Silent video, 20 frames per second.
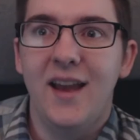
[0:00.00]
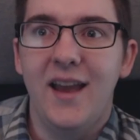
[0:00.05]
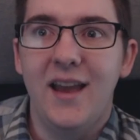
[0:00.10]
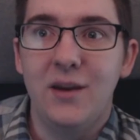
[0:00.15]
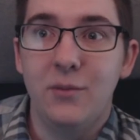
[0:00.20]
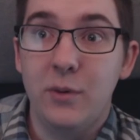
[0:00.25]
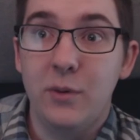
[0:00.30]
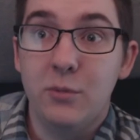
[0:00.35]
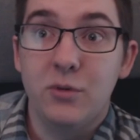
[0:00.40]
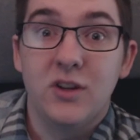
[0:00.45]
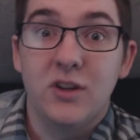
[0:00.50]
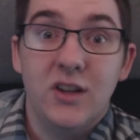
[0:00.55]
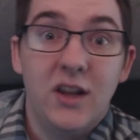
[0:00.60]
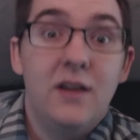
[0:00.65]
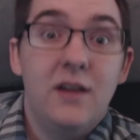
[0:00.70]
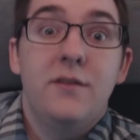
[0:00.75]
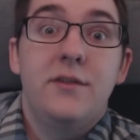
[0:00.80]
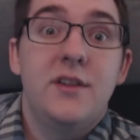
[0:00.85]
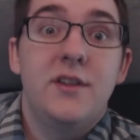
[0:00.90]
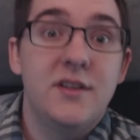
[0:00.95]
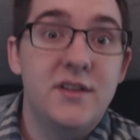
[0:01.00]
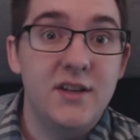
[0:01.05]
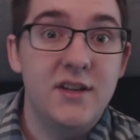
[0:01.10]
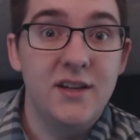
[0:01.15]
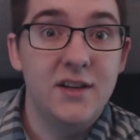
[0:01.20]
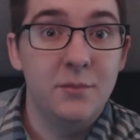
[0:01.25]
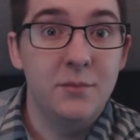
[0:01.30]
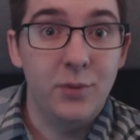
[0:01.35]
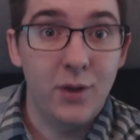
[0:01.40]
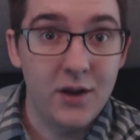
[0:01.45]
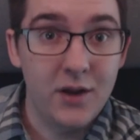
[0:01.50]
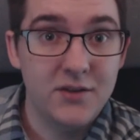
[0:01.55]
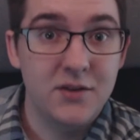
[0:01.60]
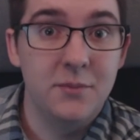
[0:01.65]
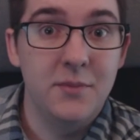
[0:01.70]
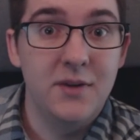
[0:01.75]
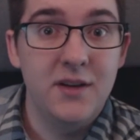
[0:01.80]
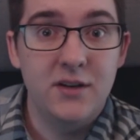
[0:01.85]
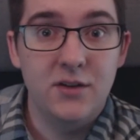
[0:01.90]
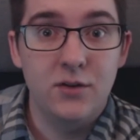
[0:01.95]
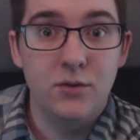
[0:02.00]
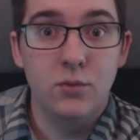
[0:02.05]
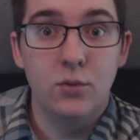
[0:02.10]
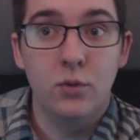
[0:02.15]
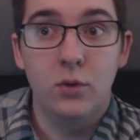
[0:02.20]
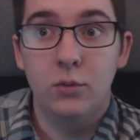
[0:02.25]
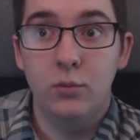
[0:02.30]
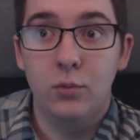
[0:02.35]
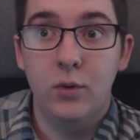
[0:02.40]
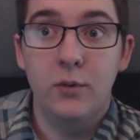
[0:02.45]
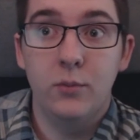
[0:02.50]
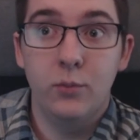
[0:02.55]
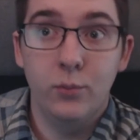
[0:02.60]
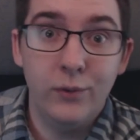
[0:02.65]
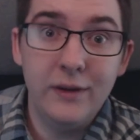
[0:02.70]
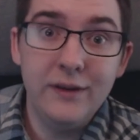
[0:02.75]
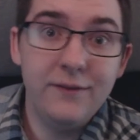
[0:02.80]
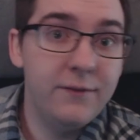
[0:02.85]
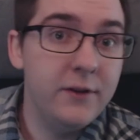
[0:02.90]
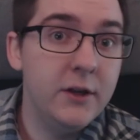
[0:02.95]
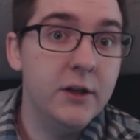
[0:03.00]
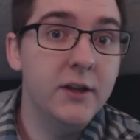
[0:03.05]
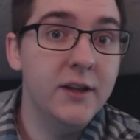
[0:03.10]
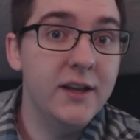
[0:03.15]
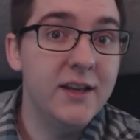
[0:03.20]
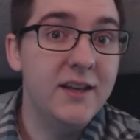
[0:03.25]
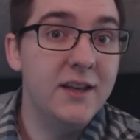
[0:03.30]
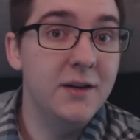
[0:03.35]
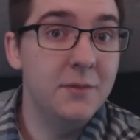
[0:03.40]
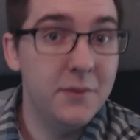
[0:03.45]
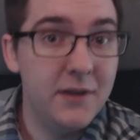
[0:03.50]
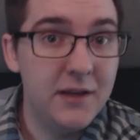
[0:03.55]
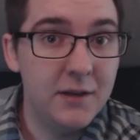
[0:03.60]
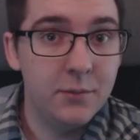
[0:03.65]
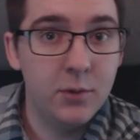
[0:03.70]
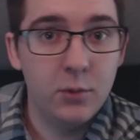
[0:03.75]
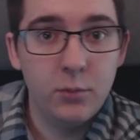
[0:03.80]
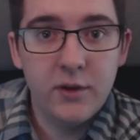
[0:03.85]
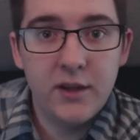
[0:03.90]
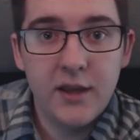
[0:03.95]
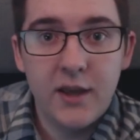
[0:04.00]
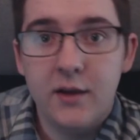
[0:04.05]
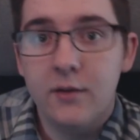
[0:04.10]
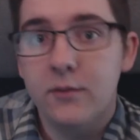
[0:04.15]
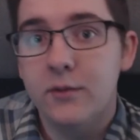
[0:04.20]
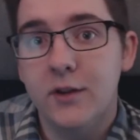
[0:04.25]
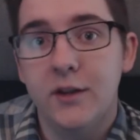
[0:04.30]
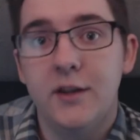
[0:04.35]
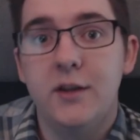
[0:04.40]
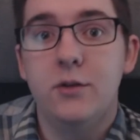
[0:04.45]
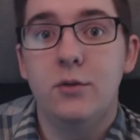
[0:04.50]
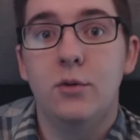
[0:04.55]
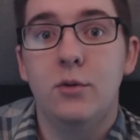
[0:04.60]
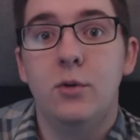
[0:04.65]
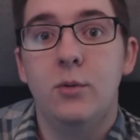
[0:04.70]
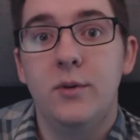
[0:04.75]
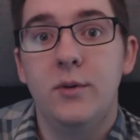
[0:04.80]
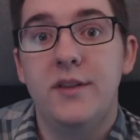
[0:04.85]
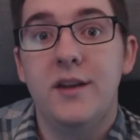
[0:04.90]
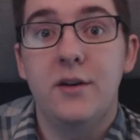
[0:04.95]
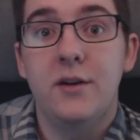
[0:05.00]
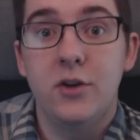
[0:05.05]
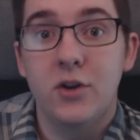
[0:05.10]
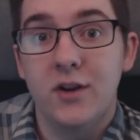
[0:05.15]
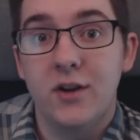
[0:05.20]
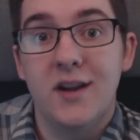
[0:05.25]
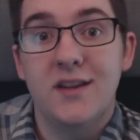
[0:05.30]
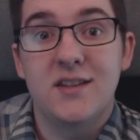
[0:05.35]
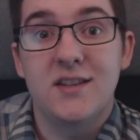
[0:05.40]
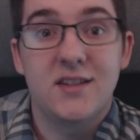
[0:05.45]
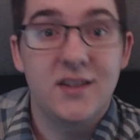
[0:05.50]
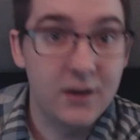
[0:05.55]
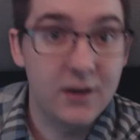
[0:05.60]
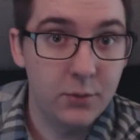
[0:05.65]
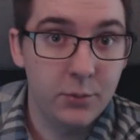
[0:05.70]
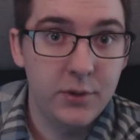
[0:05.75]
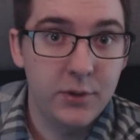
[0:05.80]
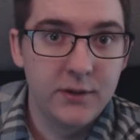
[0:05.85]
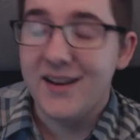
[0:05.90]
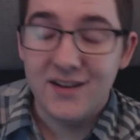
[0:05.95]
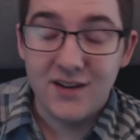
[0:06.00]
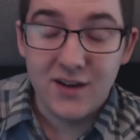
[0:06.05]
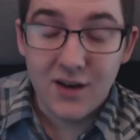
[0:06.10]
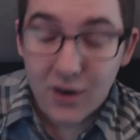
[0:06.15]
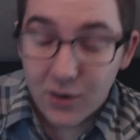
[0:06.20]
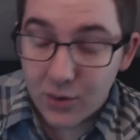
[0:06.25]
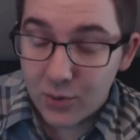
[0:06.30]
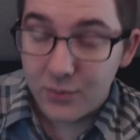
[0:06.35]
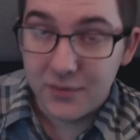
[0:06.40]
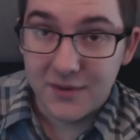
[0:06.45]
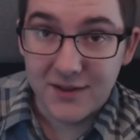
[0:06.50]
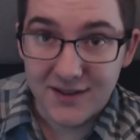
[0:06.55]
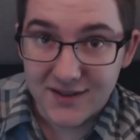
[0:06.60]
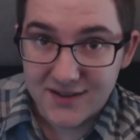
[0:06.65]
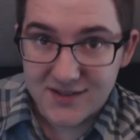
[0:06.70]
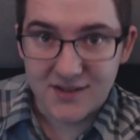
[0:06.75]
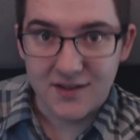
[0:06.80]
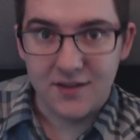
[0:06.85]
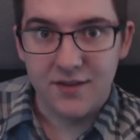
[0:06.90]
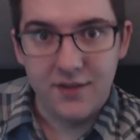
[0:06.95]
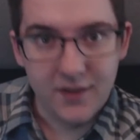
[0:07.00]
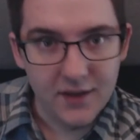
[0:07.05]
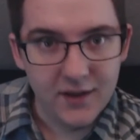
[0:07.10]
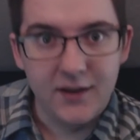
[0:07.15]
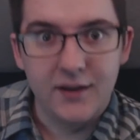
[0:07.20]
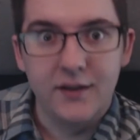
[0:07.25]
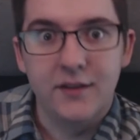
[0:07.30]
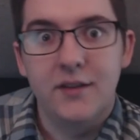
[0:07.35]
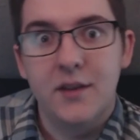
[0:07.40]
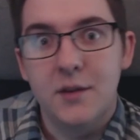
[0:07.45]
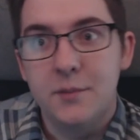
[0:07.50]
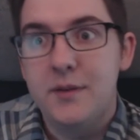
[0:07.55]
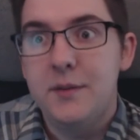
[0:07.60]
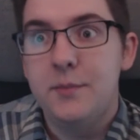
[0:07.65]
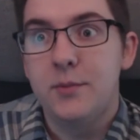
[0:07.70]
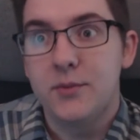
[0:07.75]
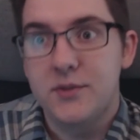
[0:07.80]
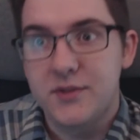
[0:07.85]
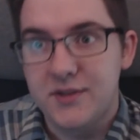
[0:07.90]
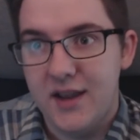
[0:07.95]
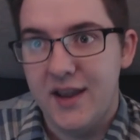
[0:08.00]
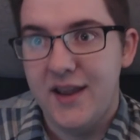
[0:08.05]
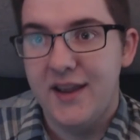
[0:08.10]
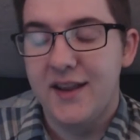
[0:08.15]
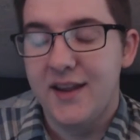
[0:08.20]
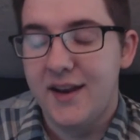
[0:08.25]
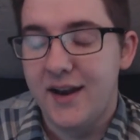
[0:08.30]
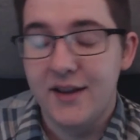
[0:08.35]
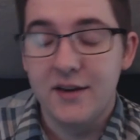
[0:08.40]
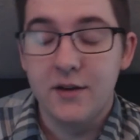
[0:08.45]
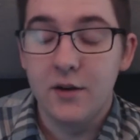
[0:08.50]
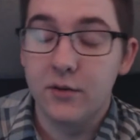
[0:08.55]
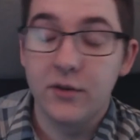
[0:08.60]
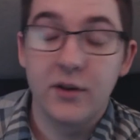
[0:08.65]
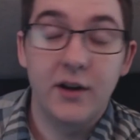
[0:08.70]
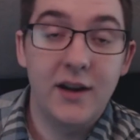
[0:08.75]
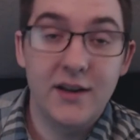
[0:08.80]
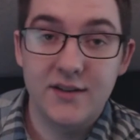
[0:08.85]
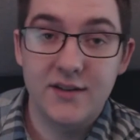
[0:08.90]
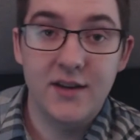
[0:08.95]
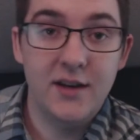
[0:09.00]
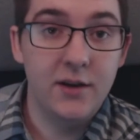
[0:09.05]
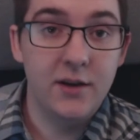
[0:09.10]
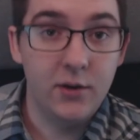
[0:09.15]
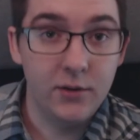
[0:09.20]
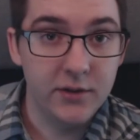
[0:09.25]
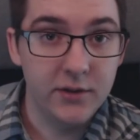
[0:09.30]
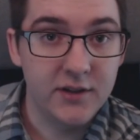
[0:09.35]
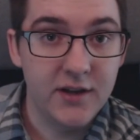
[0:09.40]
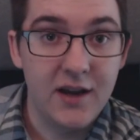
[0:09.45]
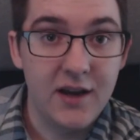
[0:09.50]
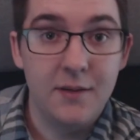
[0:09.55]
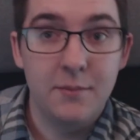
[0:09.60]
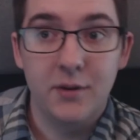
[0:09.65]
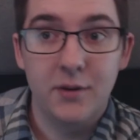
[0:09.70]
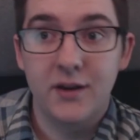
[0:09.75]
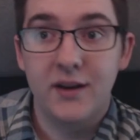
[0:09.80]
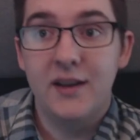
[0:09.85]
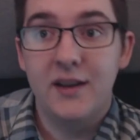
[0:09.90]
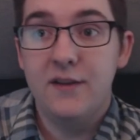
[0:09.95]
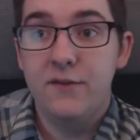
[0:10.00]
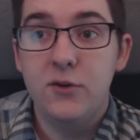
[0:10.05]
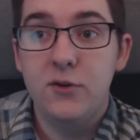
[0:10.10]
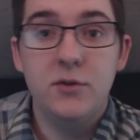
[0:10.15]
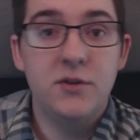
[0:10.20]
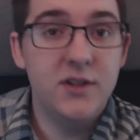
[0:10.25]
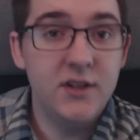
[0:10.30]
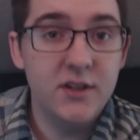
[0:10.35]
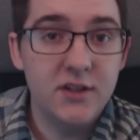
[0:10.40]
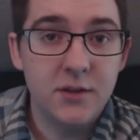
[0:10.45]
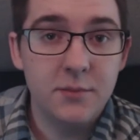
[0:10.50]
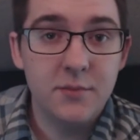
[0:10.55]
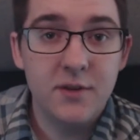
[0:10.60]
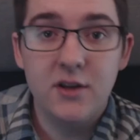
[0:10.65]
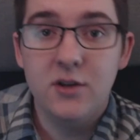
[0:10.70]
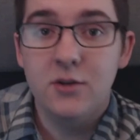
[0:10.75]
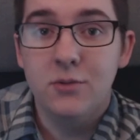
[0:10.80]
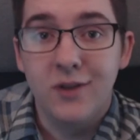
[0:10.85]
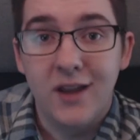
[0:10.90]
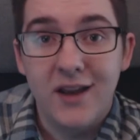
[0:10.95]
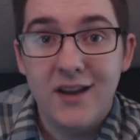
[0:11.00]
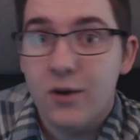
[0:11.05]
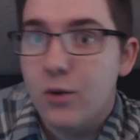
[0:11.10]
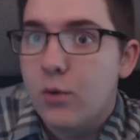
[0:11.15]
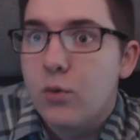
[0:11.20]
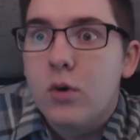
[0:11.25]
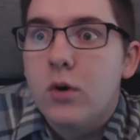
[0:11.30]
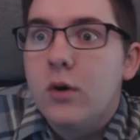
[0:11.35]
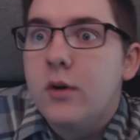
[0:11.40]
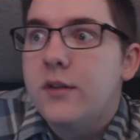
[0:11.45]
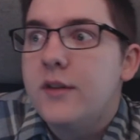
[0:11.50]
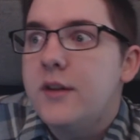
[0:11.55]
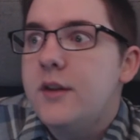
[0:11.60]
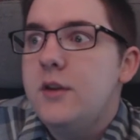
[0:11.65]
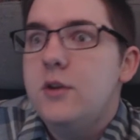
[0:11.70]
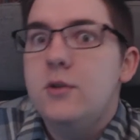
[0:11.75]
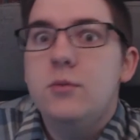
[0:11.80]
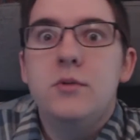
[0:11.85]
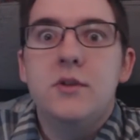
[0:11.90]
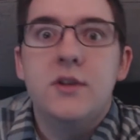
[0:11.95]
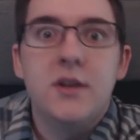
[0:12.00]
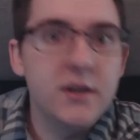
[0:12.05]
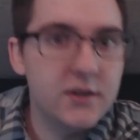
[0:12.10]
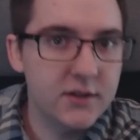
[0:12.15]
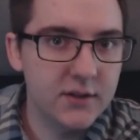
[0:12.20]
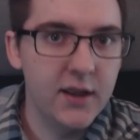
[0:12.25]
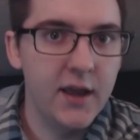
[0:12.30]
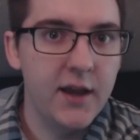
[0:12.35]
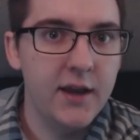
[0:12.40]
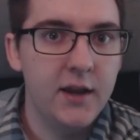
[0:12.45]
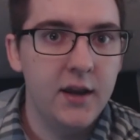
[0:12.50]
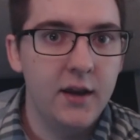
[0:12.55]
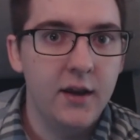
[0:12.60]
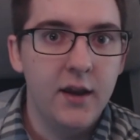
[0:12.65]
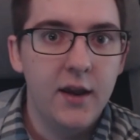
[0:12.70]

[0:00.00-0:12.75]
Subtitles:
And we would love to see it blossom into what we feel it can be, but we can't really do it without your guys' help. I know that it's a thing that people say, and I know that I say it all the time, but if you see something you like or that you dislike,